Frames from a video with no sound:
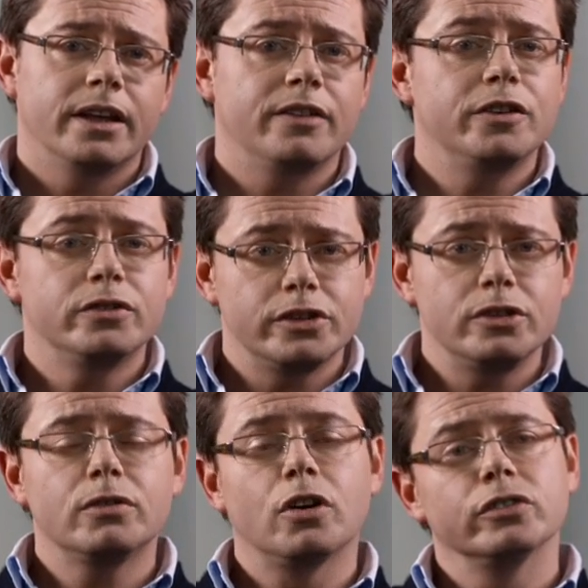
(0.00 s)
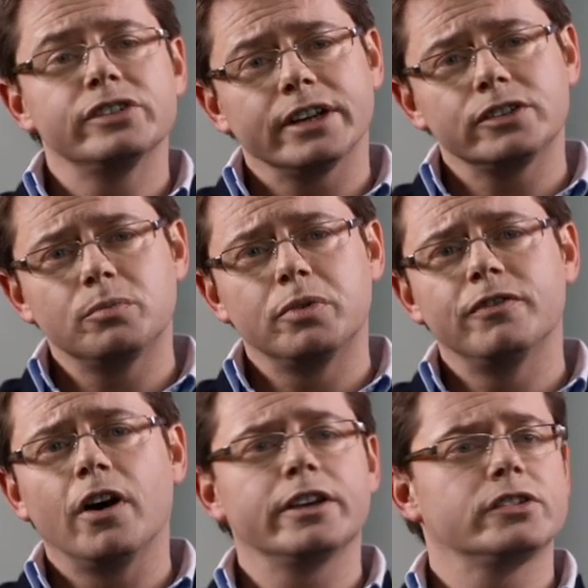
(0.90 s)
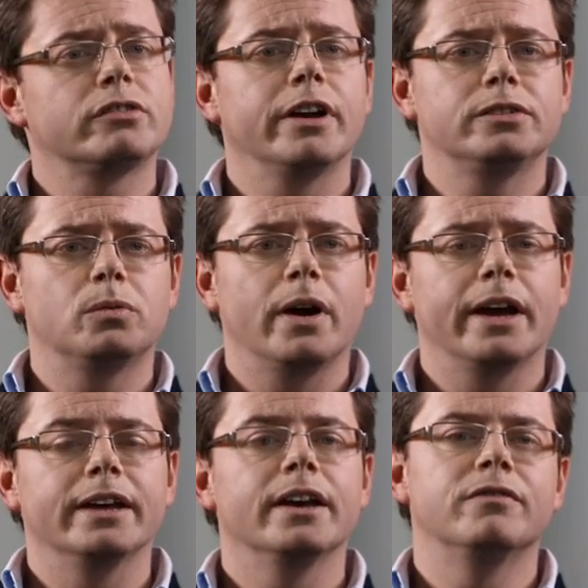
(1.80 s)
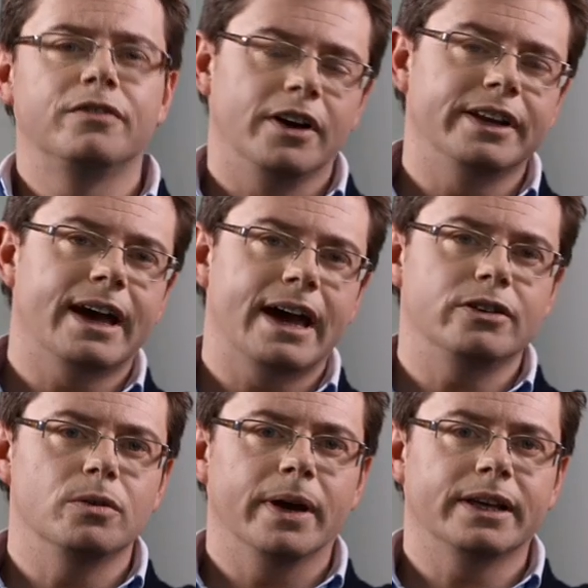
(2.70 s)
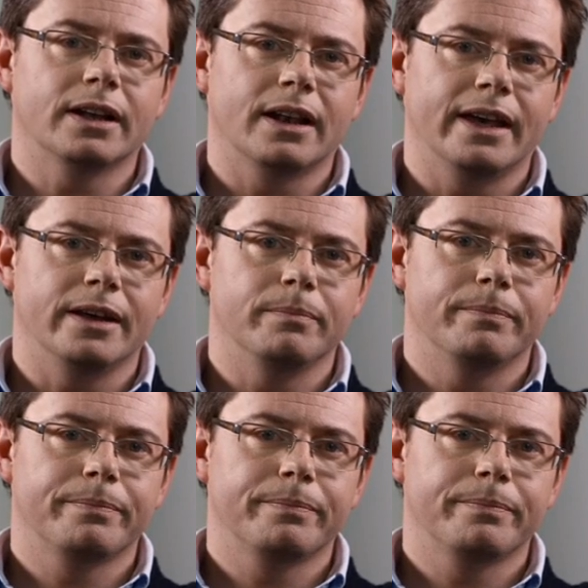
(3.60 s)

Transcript: If you do, contact your provider straight away and find out how you make a claim.